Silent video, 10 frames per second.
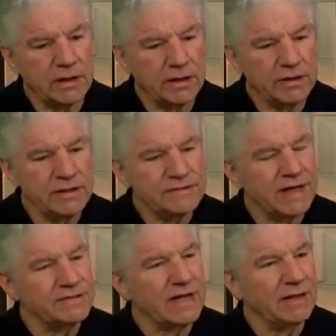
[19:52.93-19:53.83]
these
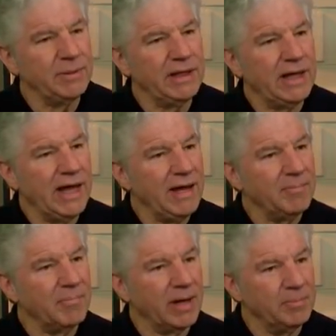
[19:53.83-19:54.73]
guys kind of
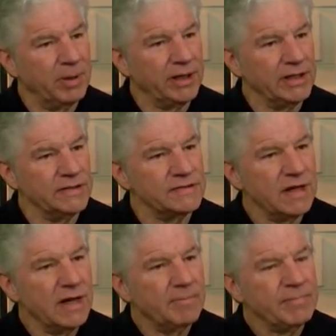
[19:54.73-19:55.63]
became my buddies,
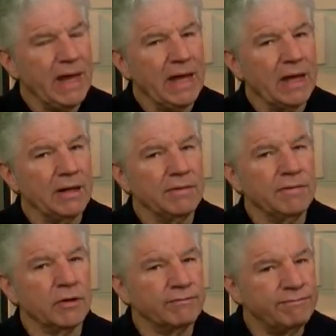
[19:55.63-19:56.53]

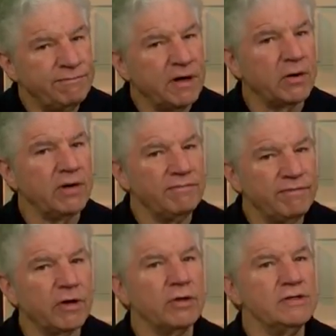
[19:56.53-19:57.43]
they're very,
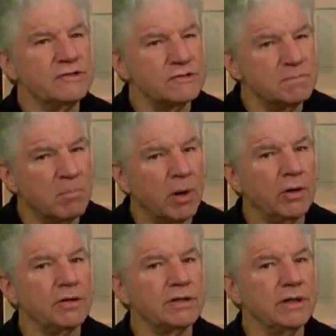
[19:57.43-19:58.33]
very
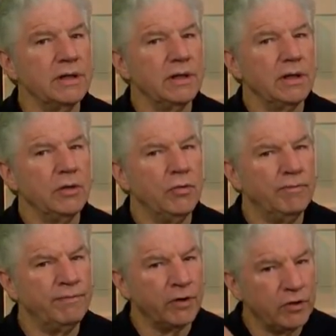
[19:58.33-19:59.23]
smart,
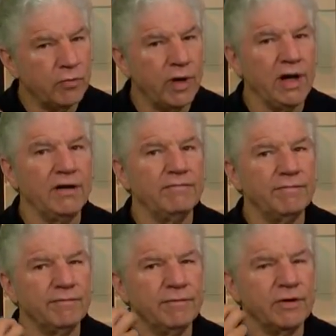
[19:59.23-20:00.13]
very creative,
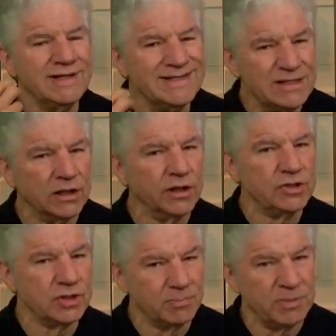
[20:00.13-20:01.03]
very
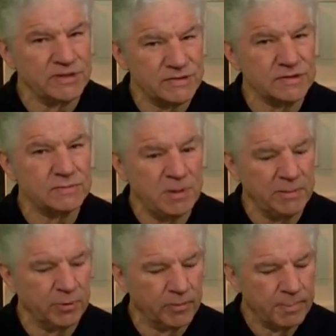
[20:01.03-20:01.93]
diligent business
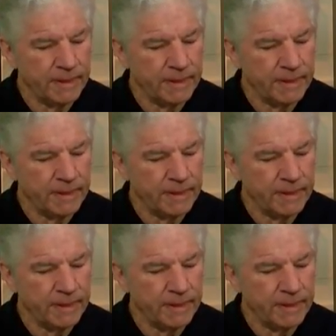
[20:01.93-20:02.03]
people